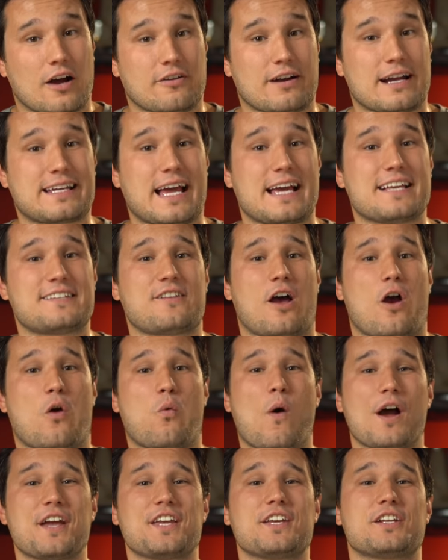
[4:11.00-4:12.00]
Alright guys, so I
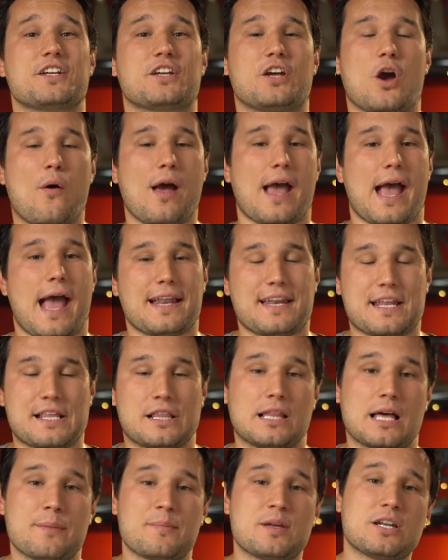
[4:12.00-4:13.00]
want you to go ahead
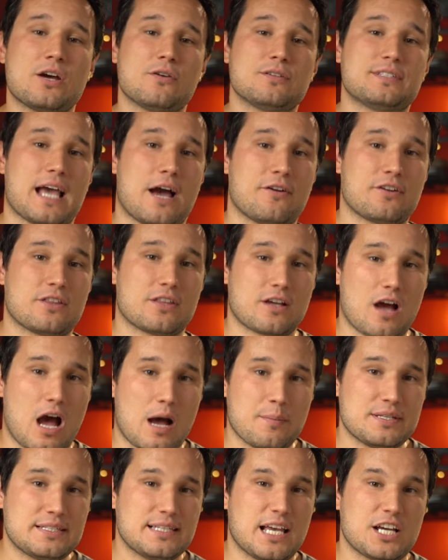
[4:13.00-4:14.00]
and let me know down in the
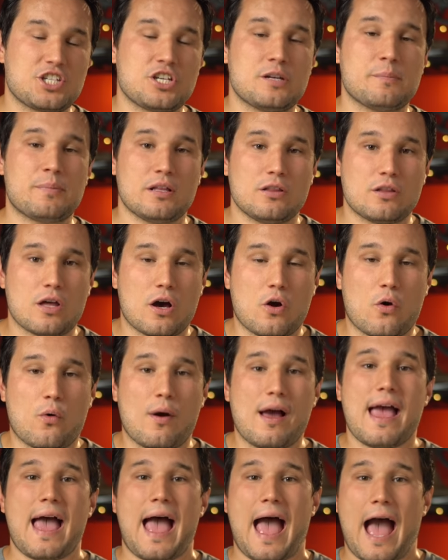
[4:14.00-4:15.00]
comment section
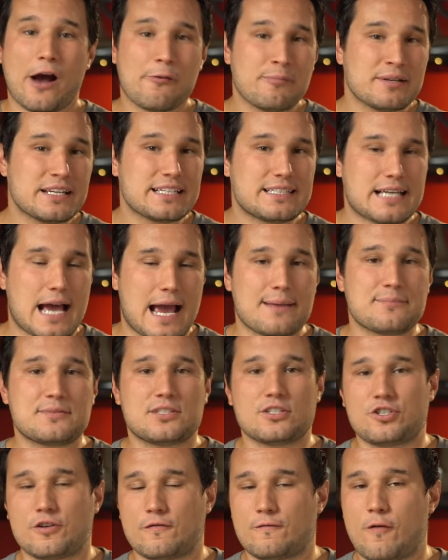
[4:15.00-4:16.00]
below how many times
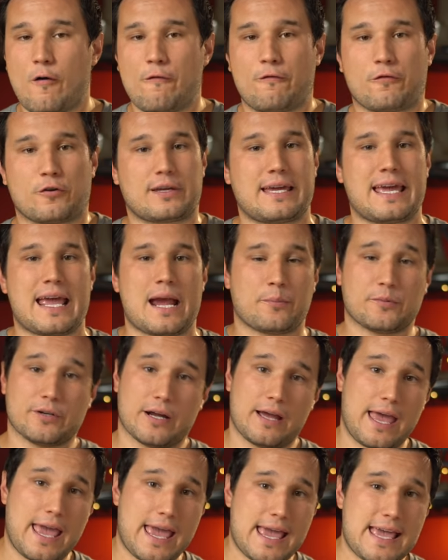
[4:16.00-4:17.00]
did you vote for
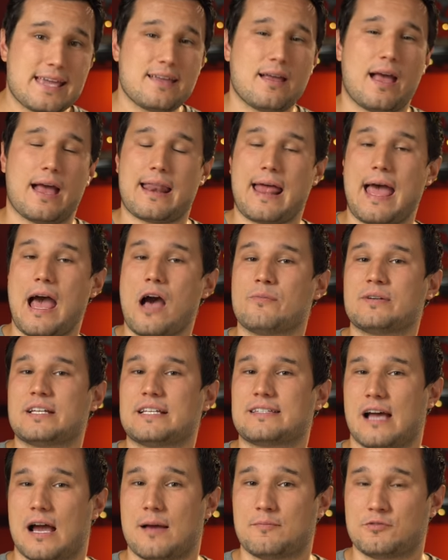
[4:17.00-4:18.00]
camera A and how
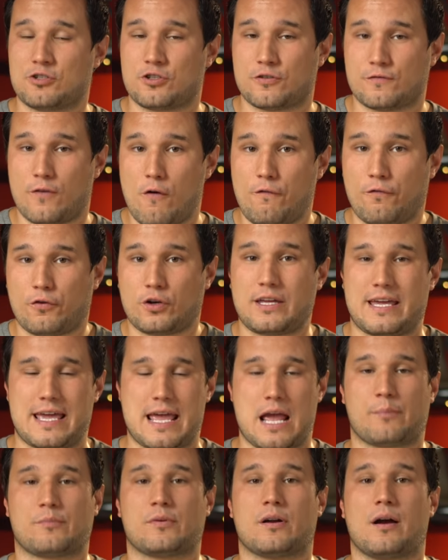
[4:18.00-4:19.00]
many times did you vote for
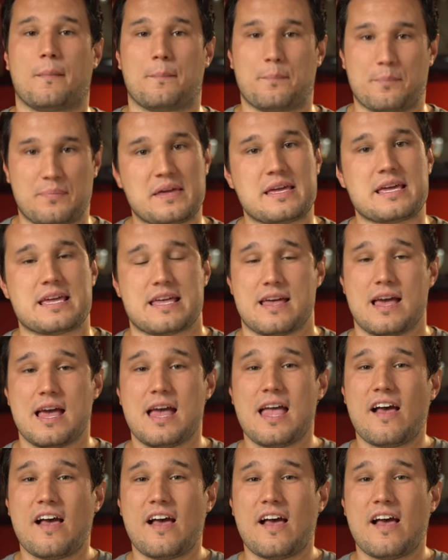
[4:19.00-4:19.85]
camera B.